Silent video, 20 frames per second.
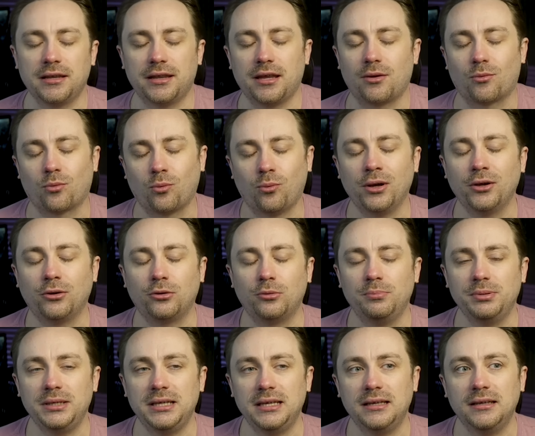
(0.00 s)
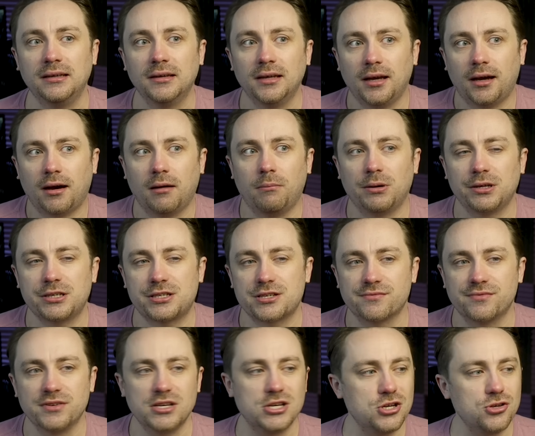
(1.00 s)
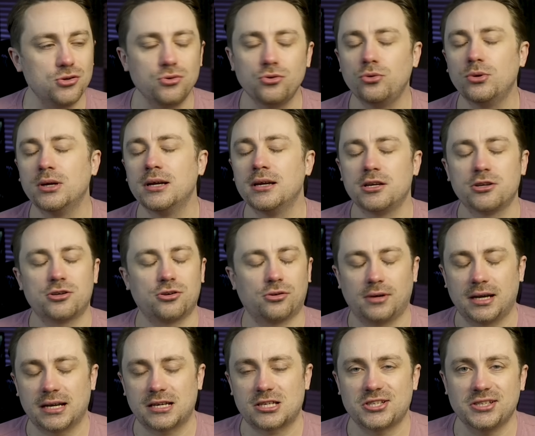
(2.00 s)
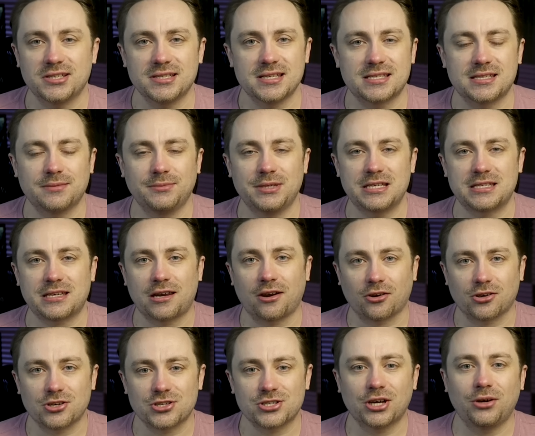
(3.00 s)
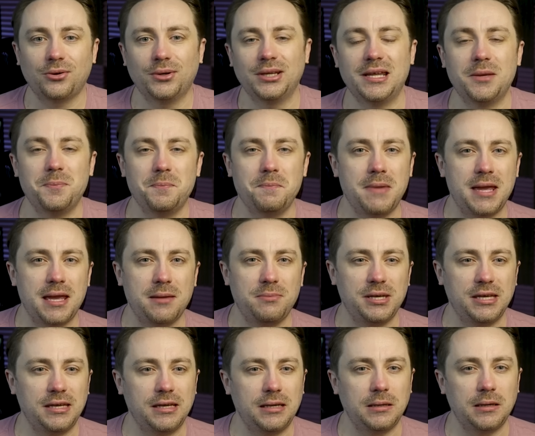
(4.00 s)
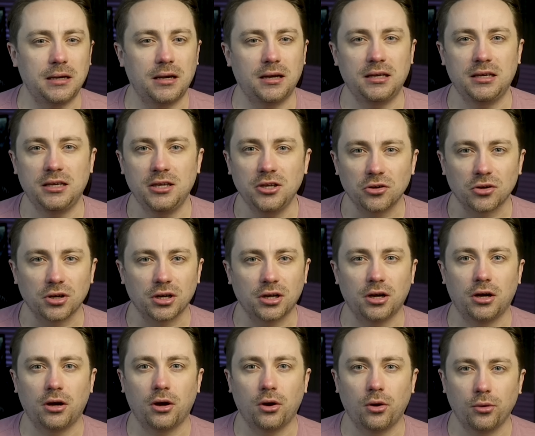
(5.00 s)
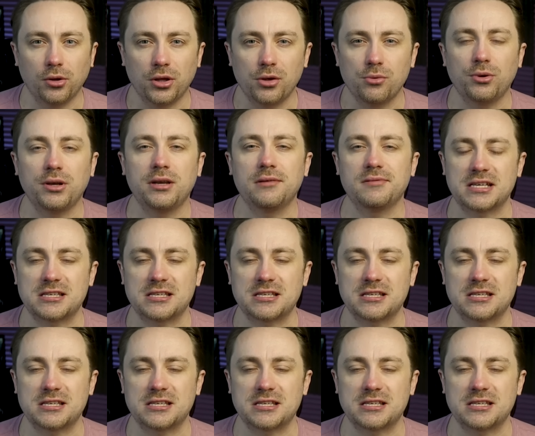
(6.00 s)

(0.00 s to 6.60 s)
there will be a bunch of new directions that some of these characters go in that maybe a year ago you wouldn't have